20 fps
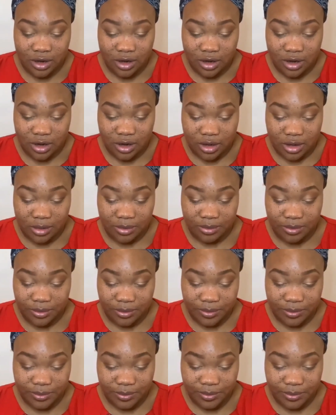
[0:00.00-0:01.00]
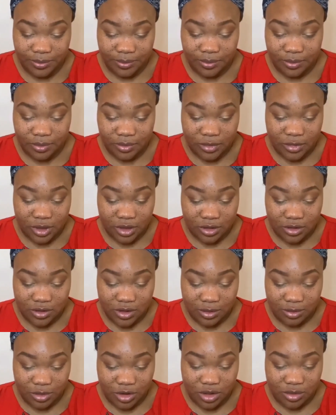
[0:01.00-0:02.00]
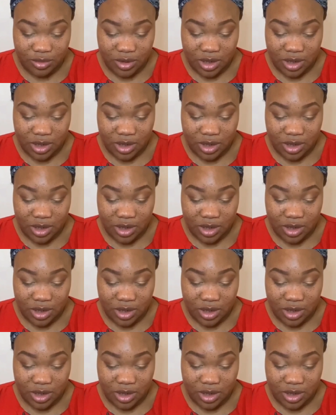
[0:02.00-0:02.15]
So I'm gonna be